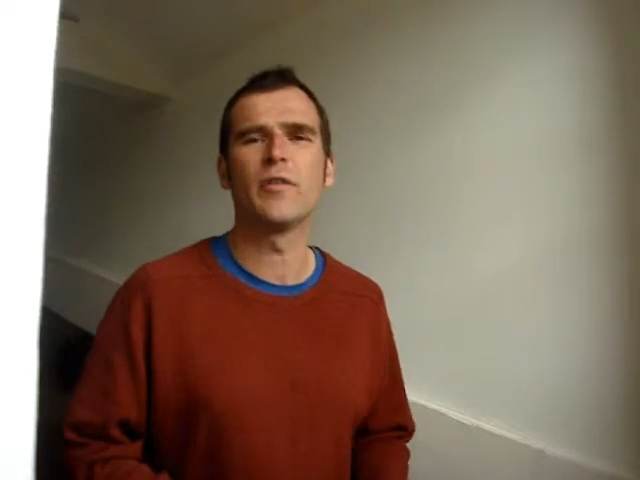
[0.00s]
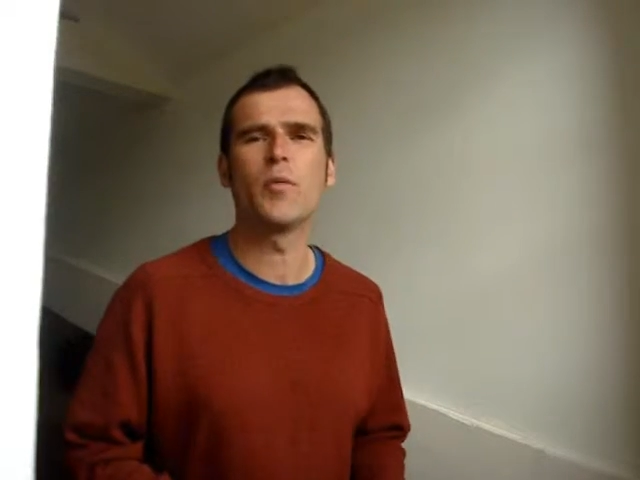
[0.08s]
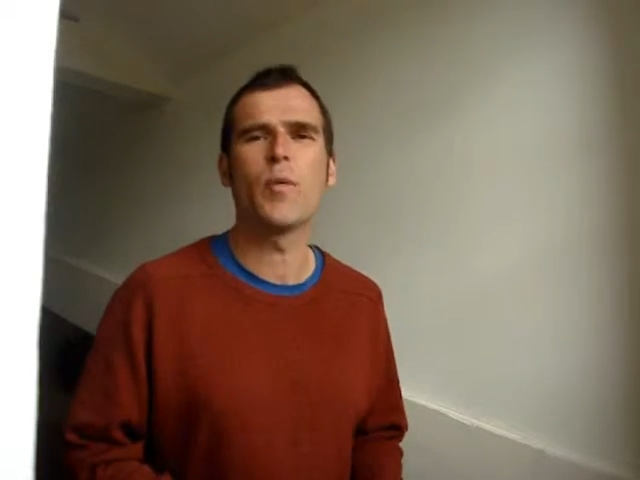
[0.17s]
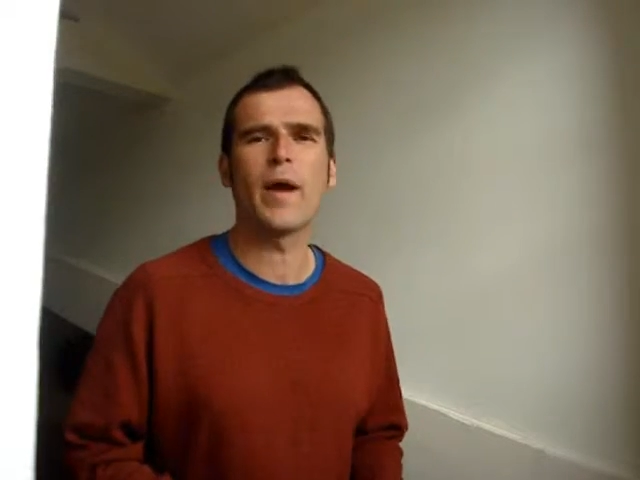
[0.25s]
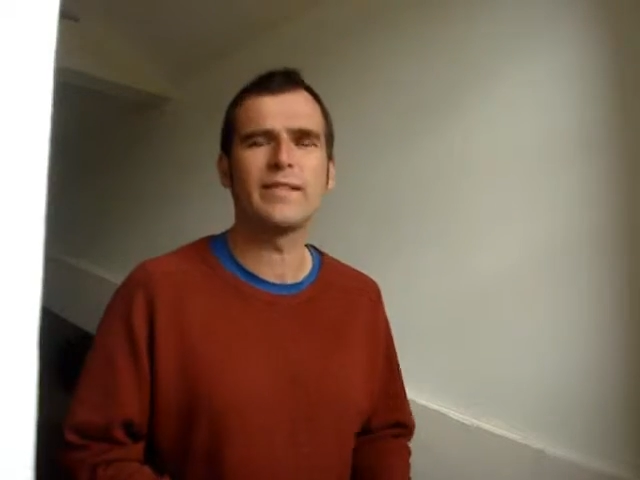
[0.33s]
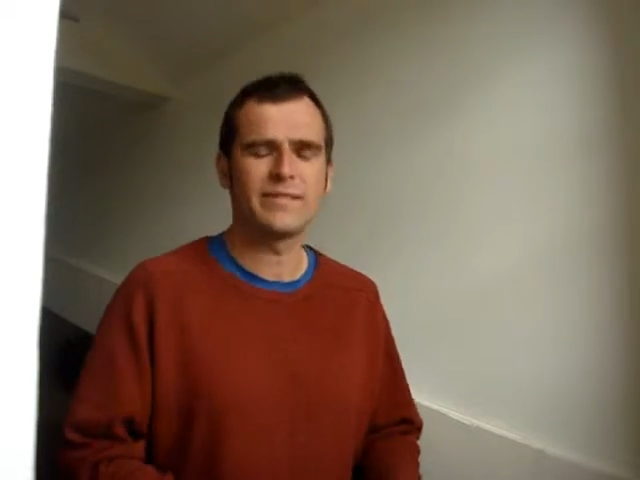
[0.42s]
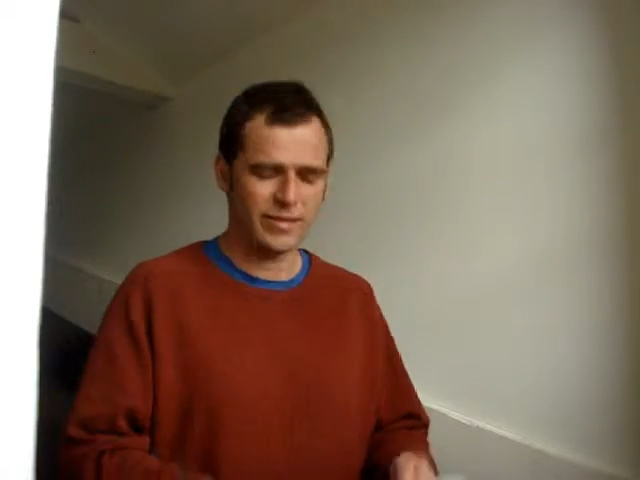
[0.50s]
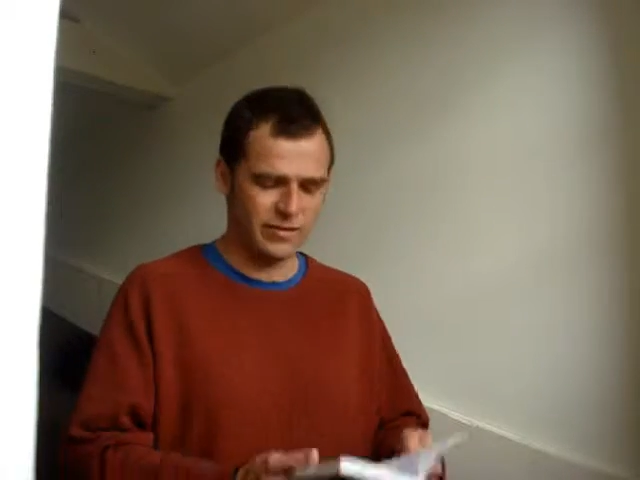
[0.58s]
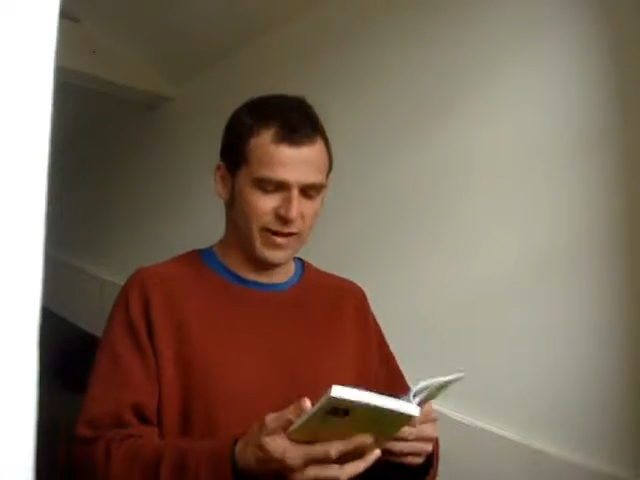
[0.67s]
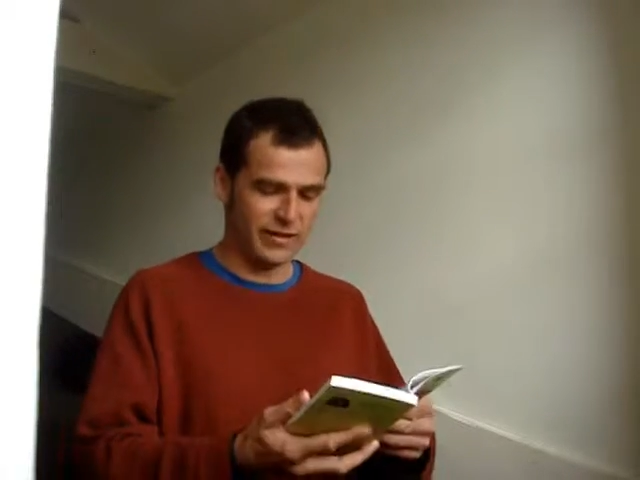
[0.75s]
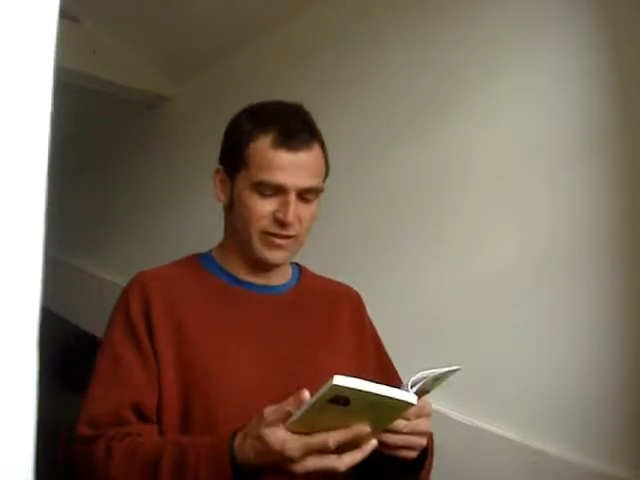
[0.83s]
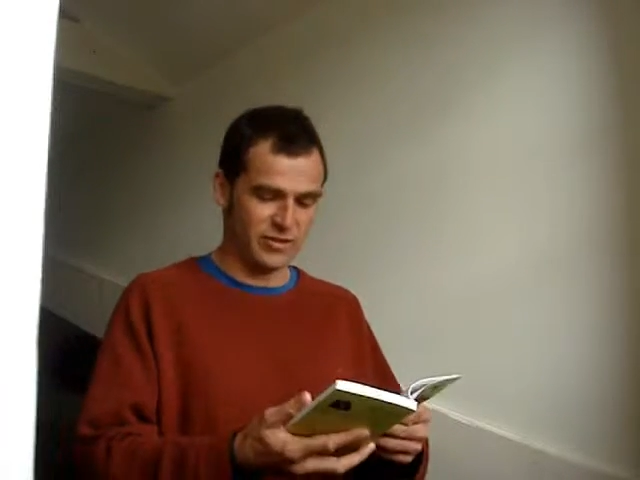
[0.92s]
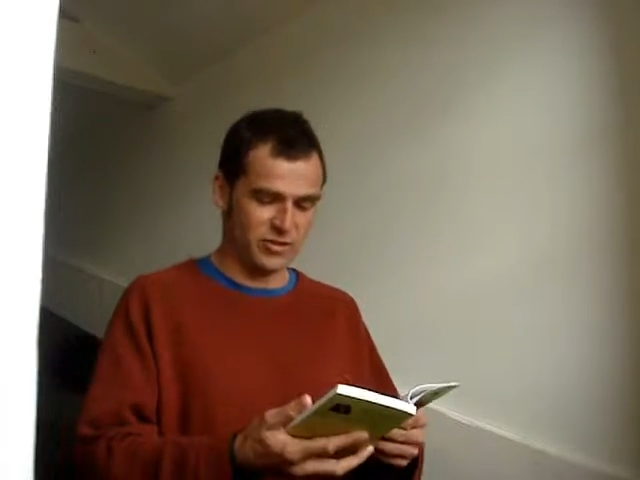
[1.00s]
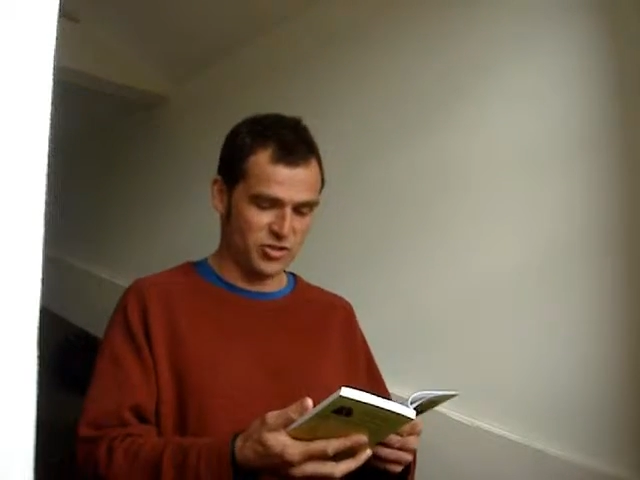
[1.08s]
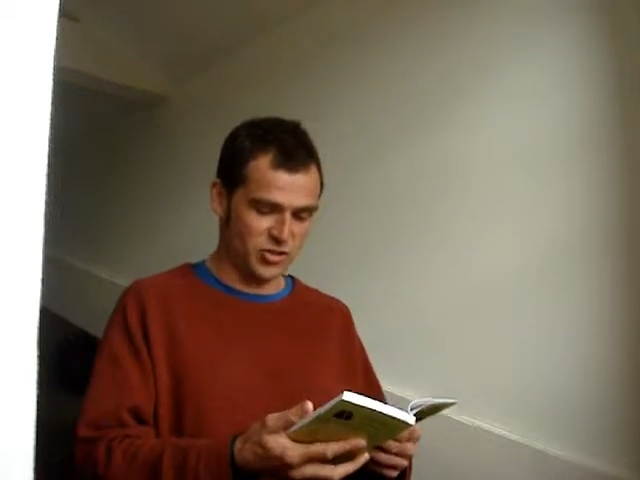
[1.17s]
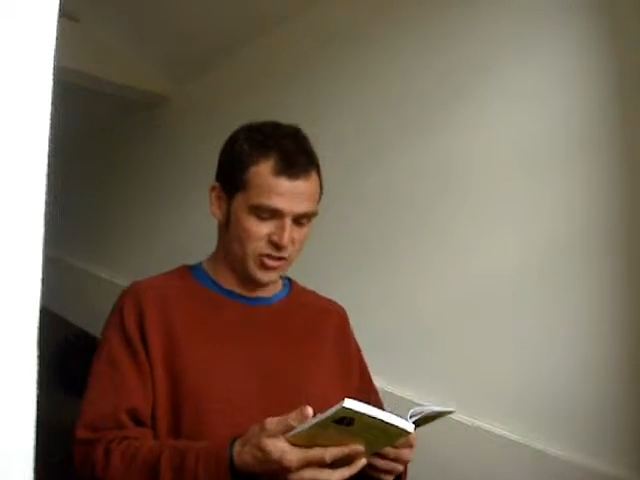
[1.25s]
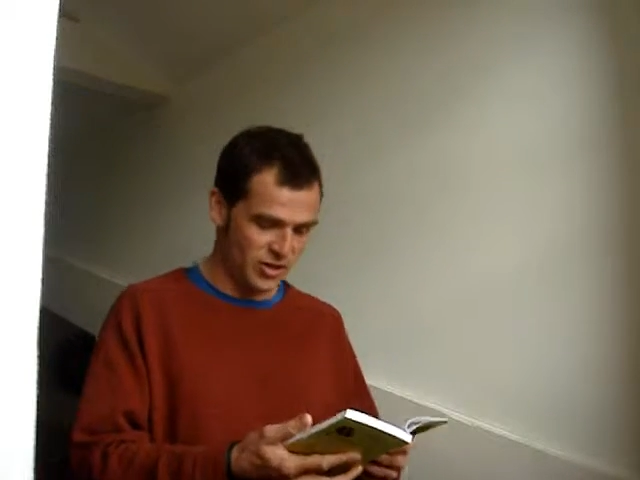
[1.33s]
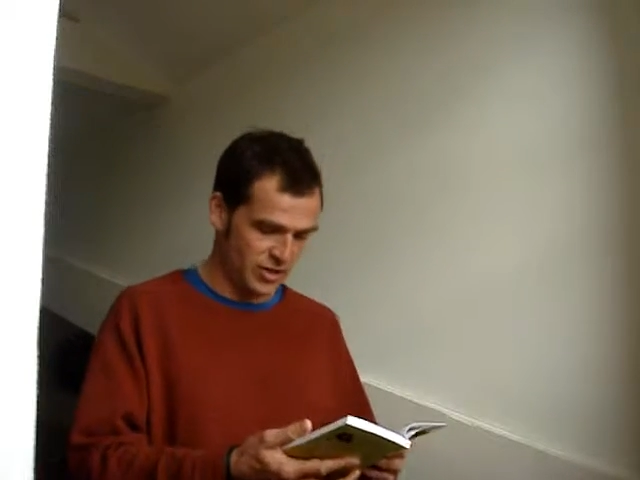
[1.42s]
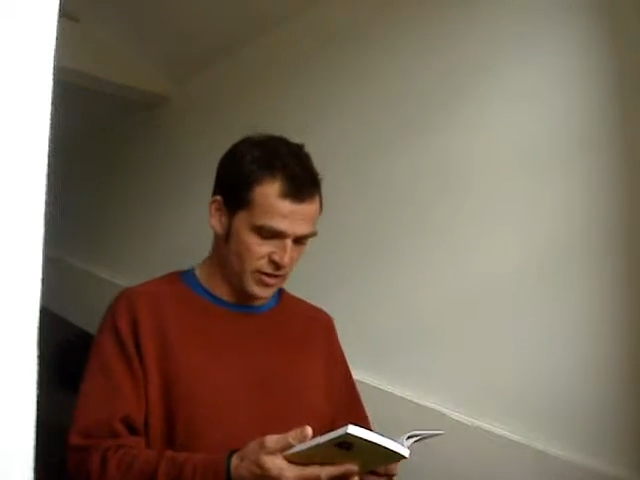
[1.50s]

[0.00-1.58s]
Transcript: the weight advantage,